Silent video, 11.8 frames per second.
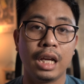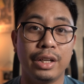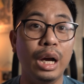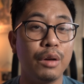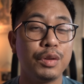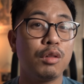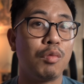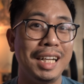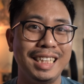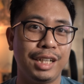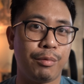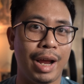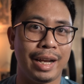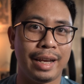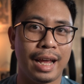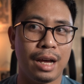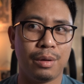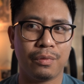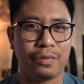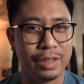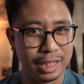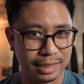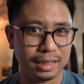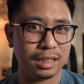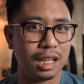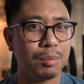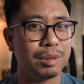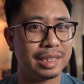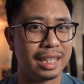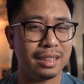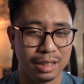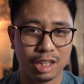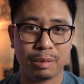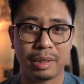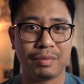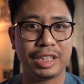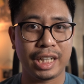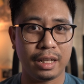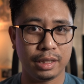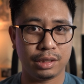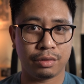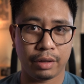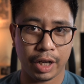Now, if you're renting right now, this is going to present a little bit of a challenge for